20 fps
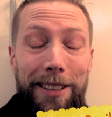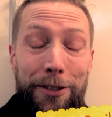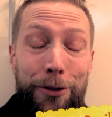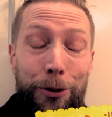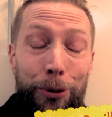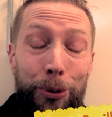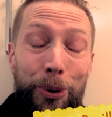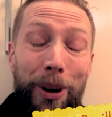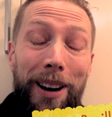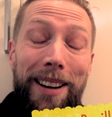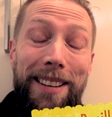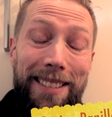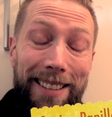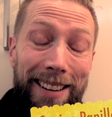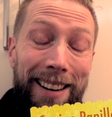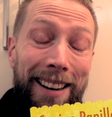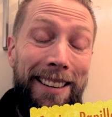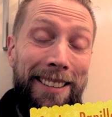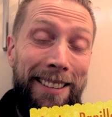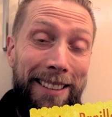his right
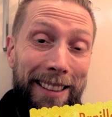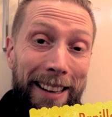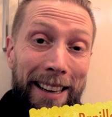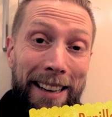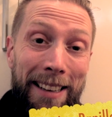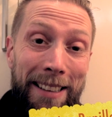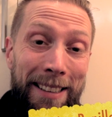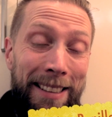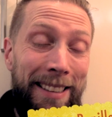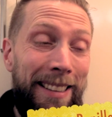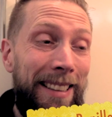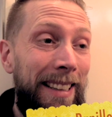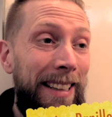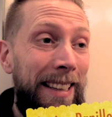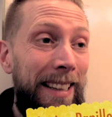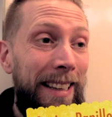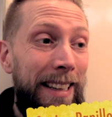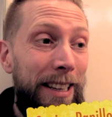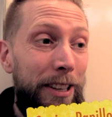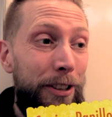hind leg.
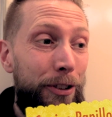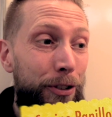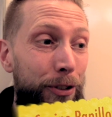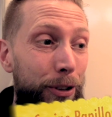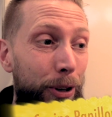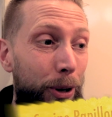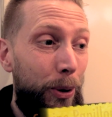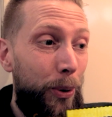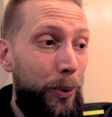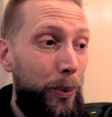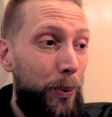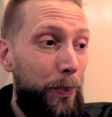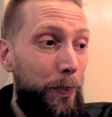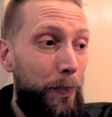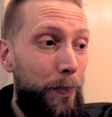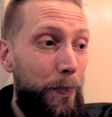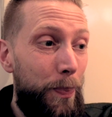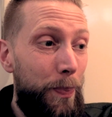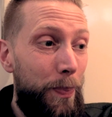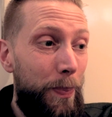So,
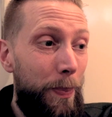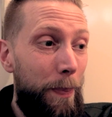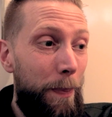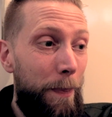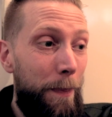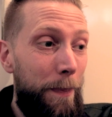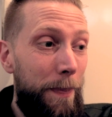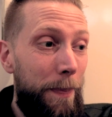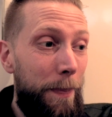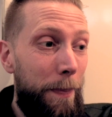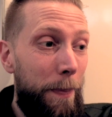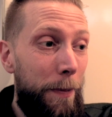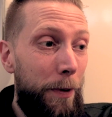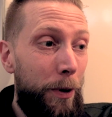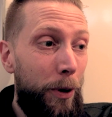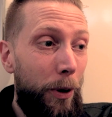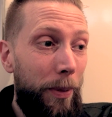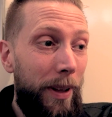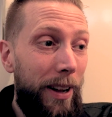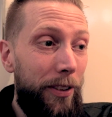you
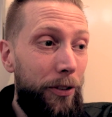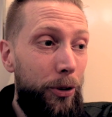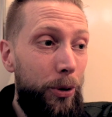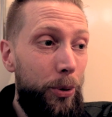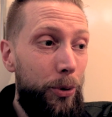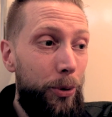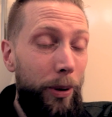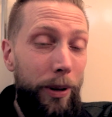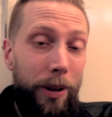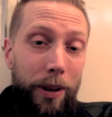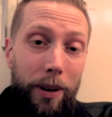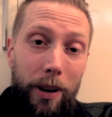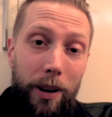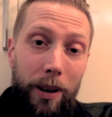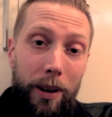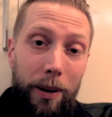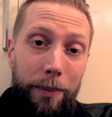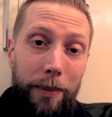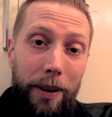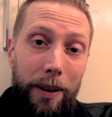know, that's usually
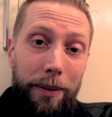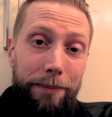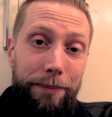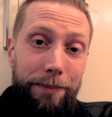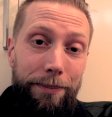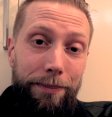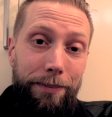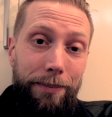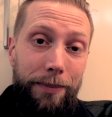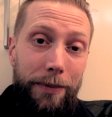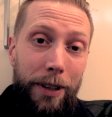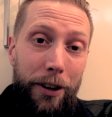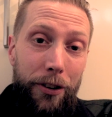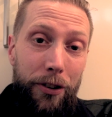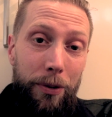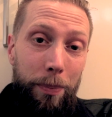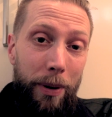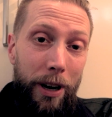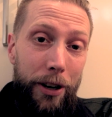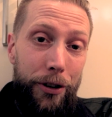um, an
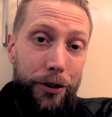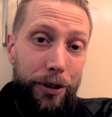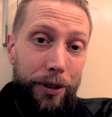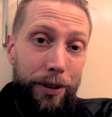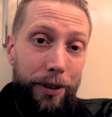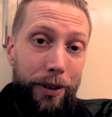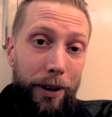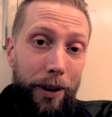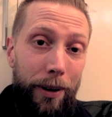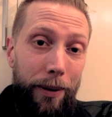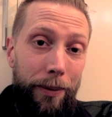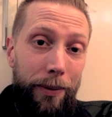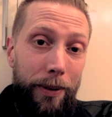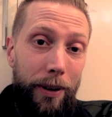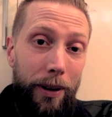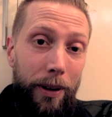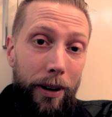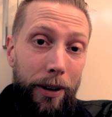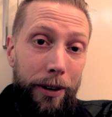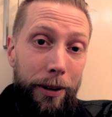expression of
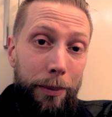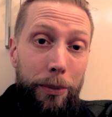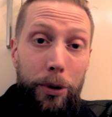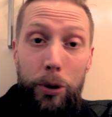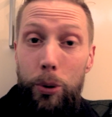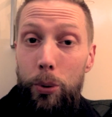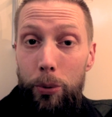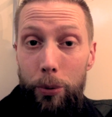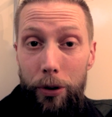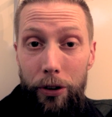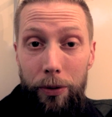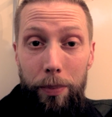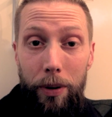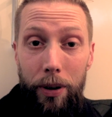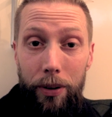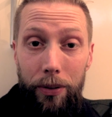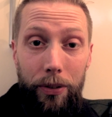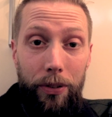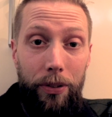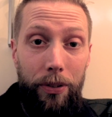uh, an immune
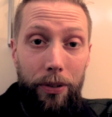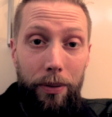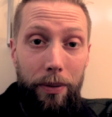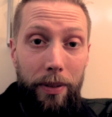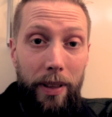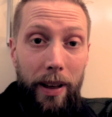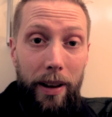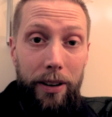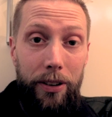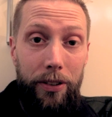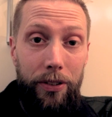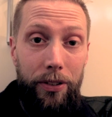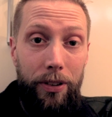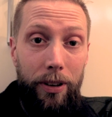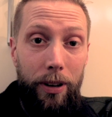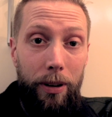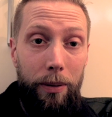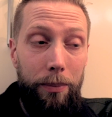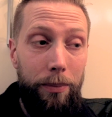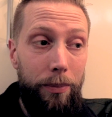response that is
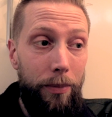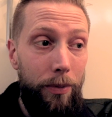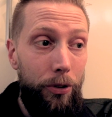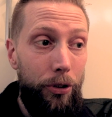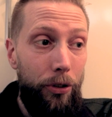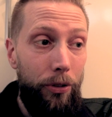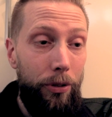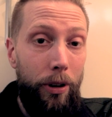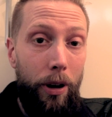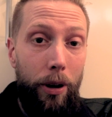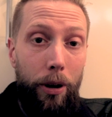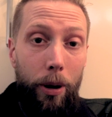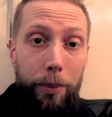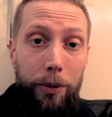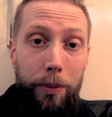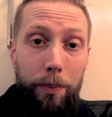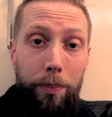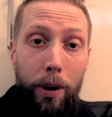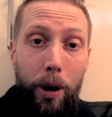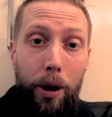um, just not up
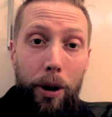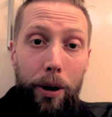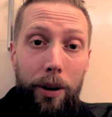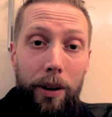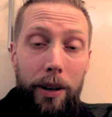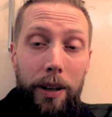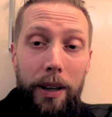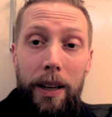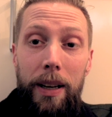to par